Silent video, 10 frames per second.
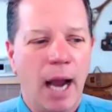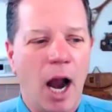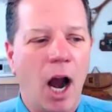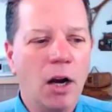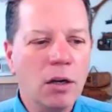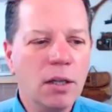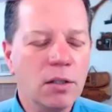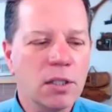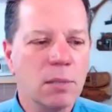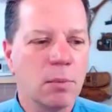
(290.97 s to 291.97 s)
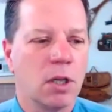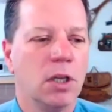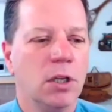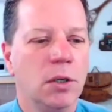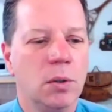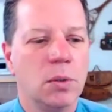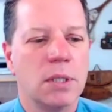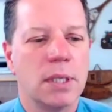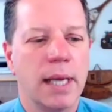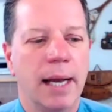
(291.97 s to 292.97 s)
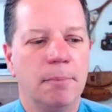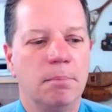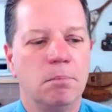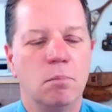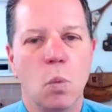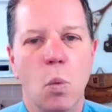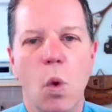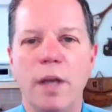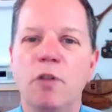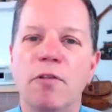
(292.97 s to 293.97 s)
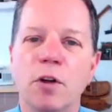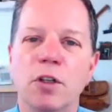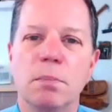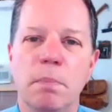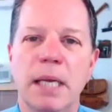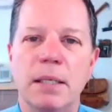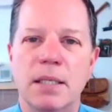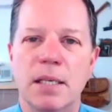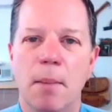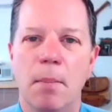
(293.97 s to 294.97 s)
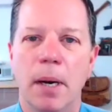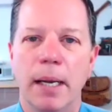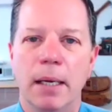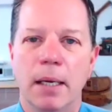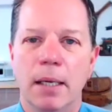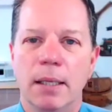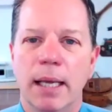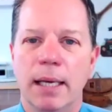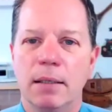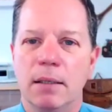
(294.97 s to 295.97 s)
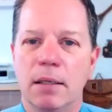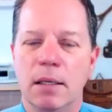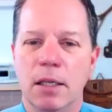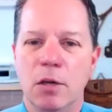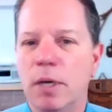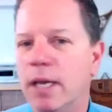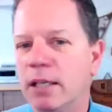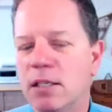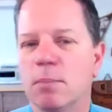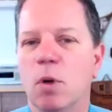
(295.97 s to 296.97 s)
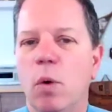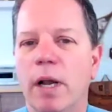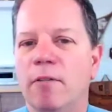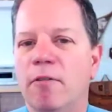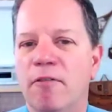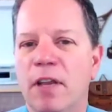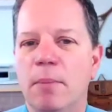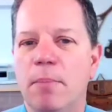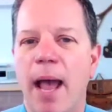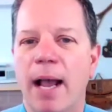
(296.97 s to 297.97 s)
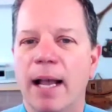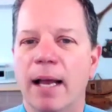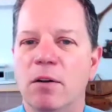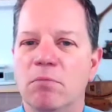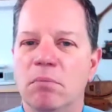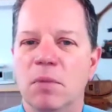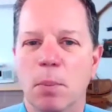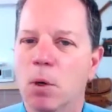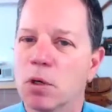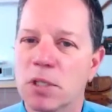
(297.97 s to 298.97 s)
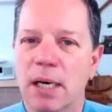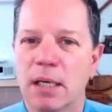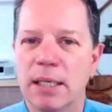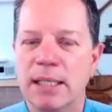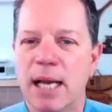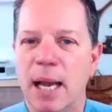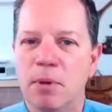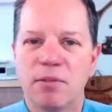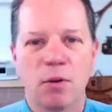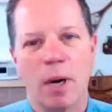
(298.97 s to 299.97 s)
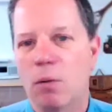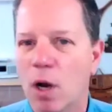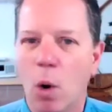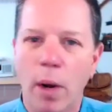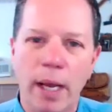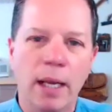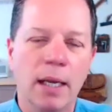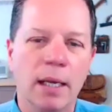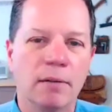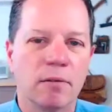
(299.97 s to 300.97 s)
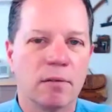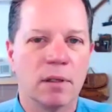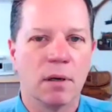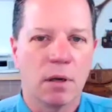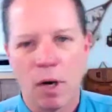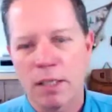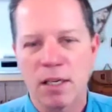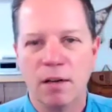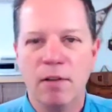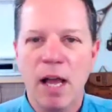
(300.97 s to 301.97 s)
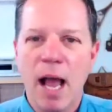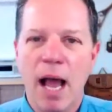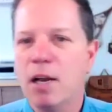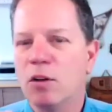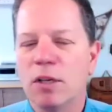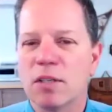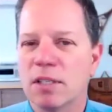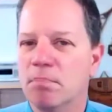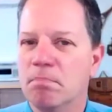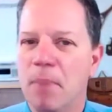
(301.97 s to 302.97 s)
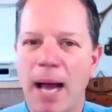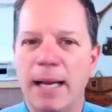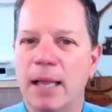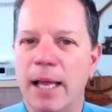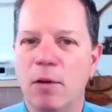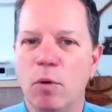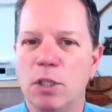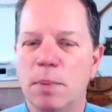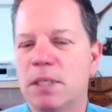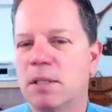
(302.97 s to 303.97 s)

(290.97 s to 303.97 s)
Are there some clues that when you first meet somebody that you could get some quick feedback on their personality type, if they're outgoing, if they're aggressive. I know there's some body language, but is